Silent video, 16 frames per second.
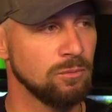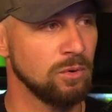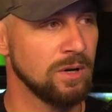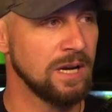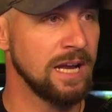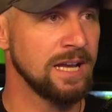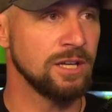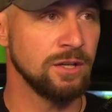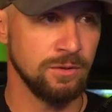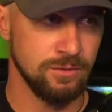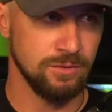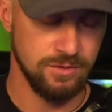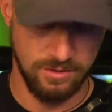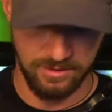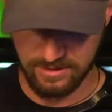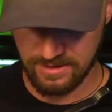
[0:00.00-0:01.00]

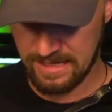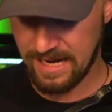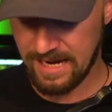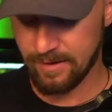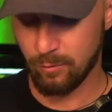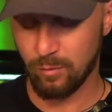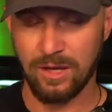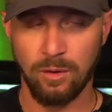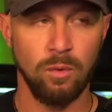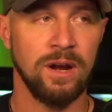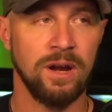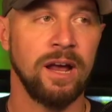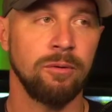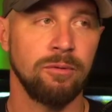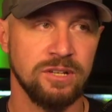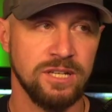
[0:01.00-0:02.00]
use, the kind of like what I
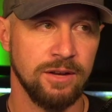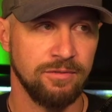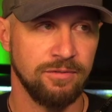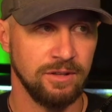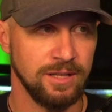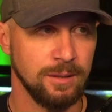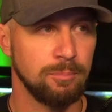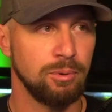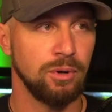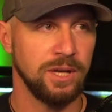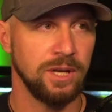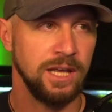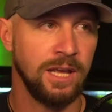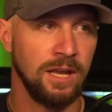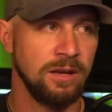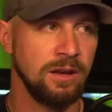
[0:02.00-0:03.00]
would definitely put
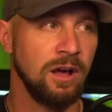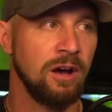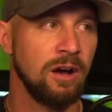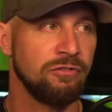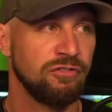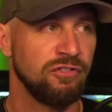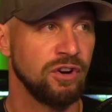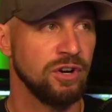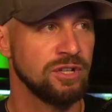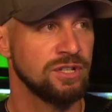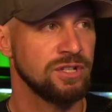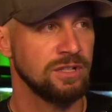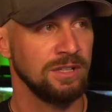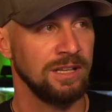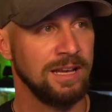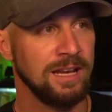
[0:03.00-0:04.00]
in a first,
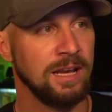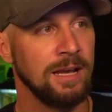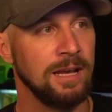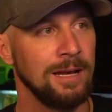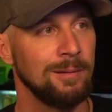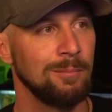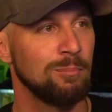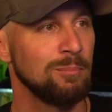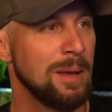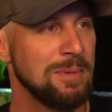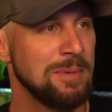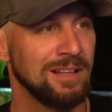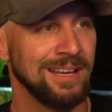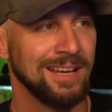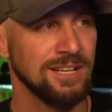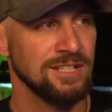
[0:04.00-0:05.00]
like maybe like
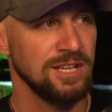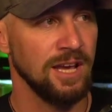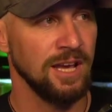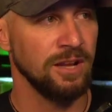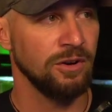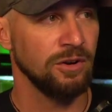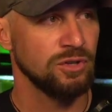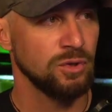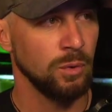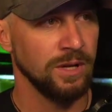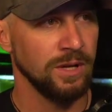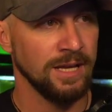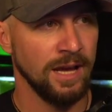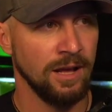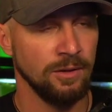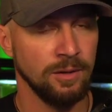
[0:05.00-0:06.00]
a 10 or 20
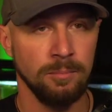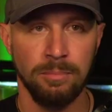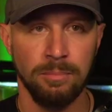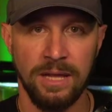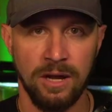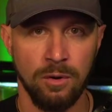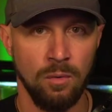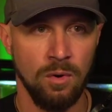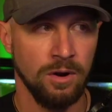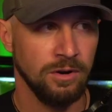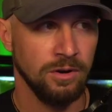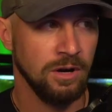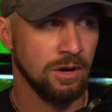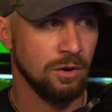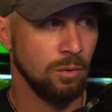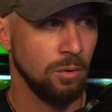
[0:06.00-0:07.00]
gallon Blackwater
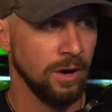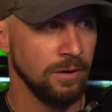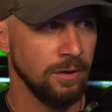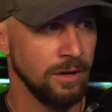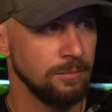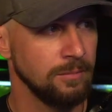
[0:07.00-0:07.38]
aquarium.